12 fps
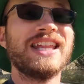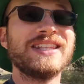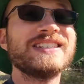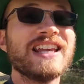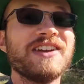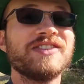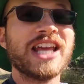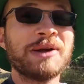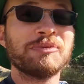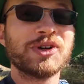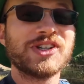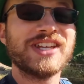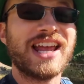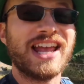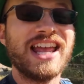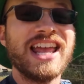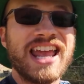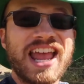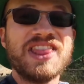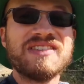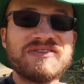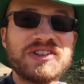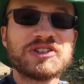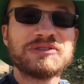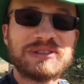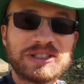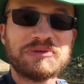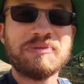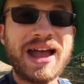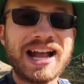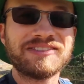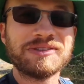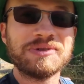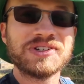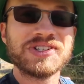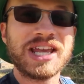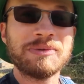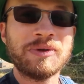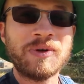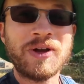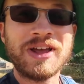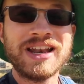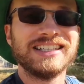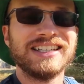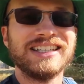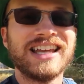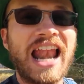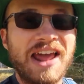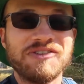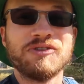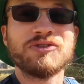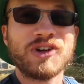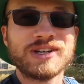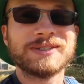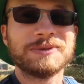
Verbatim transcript: and saved 10% and the fishermen are back from their salmon run and have a fresh